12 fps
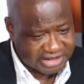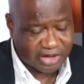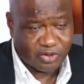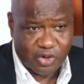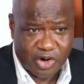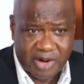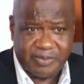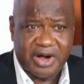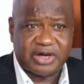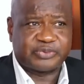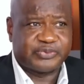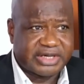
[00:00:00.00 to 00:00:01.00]
They go
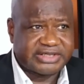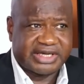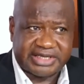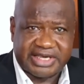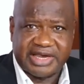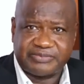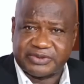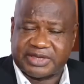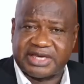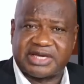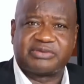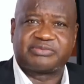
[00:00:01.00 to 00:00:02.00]
about when they came
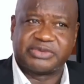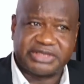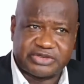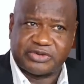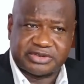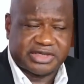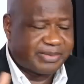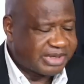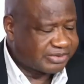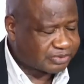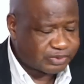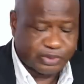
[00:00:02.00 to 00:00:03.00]
together,
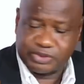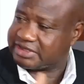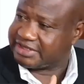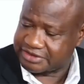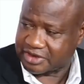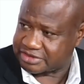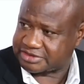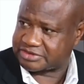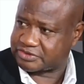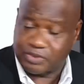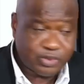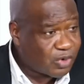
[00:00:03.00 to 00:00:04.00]
through the regions,
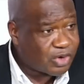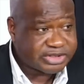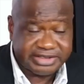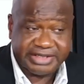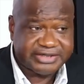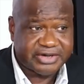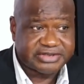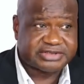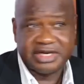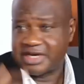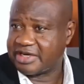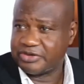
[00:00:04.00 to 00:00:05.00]
through all the
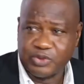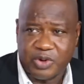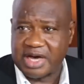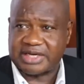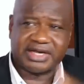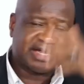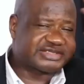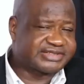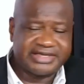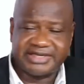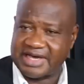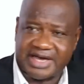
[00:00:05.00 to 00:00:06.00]
regions, URR,
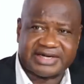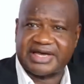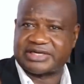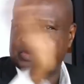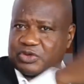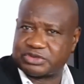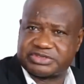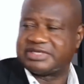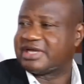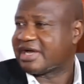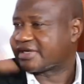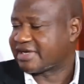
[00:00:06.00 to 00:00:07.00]
CRR North,
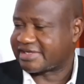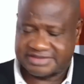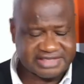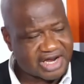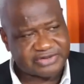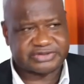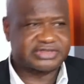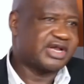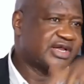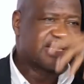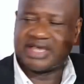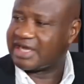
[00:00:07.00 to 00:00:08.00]
CRR South,
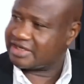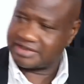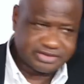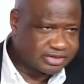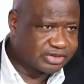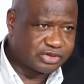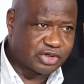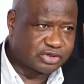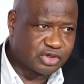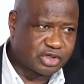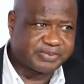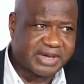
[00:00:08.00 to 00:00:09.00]

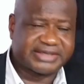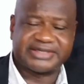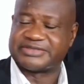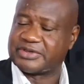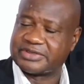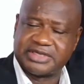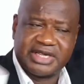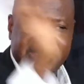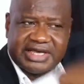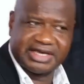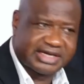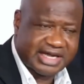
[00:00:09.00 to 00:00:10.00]
North Bank region,
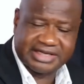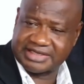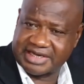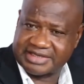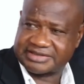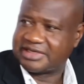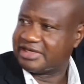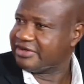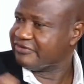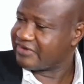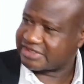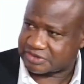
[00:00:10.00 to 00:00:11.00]
LRR,
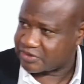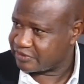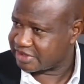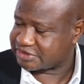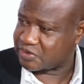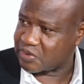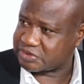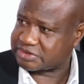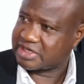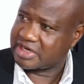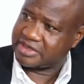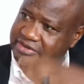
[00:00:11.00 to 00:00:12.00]
West
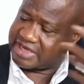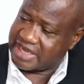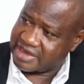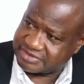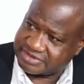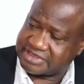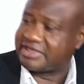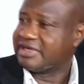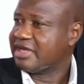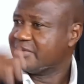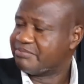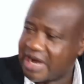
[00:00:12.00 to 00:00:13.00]
Coast, KMC,
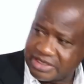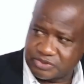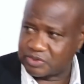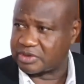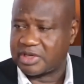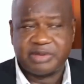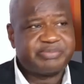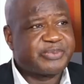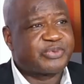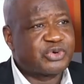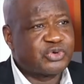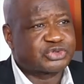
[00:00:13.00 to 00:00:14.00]
Banjul,
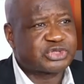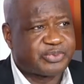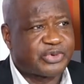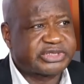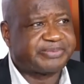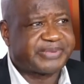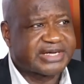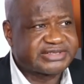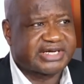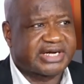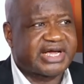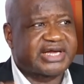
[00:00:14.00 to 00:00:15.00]
people who support the
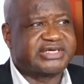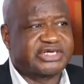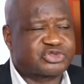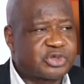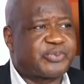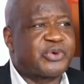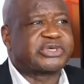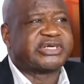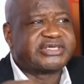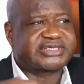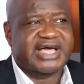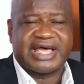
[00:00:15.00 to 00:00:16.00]
president and they support
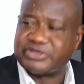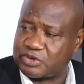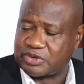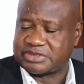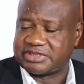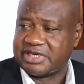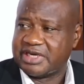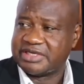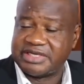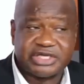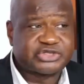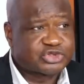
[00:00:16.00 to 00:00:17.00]
his ideology,
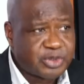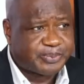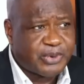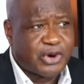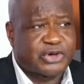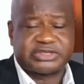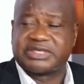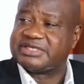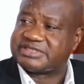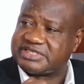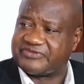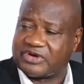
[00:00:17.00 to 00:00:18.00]
they support
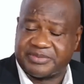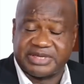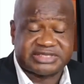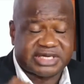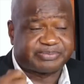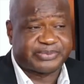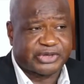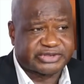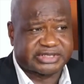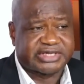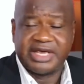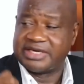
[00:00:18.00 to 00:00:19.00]
his developmental
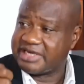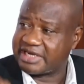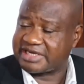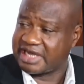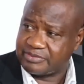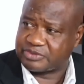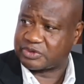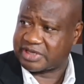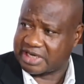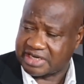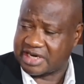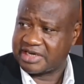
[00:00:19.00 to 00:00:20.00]
project. They came
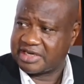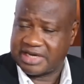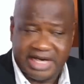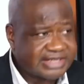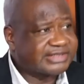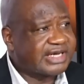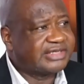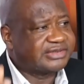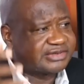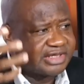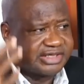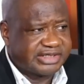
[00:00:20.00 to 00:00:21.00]
together and
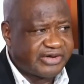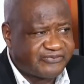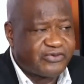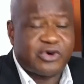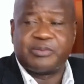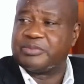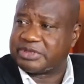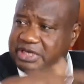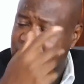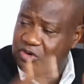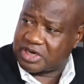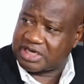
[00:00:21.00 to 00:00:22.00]
then they
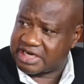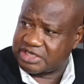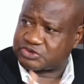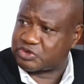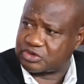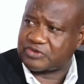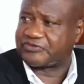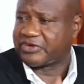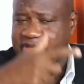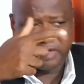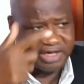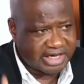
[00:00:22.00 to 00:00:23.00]
organized sort of
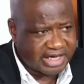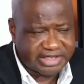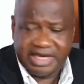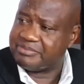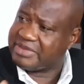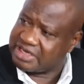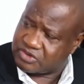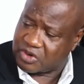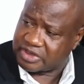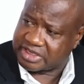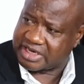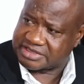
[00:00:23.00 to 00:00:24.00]
a mini
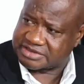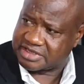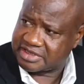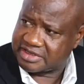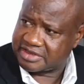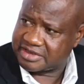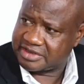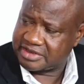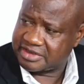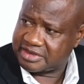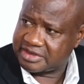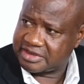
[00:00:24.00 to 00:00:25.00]
congress
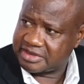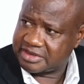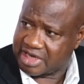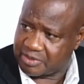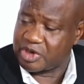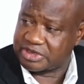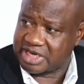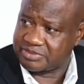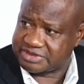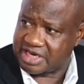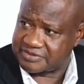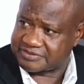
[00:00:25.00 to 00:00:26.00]
among
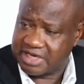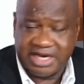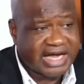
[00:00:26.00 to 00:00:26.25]
themselves.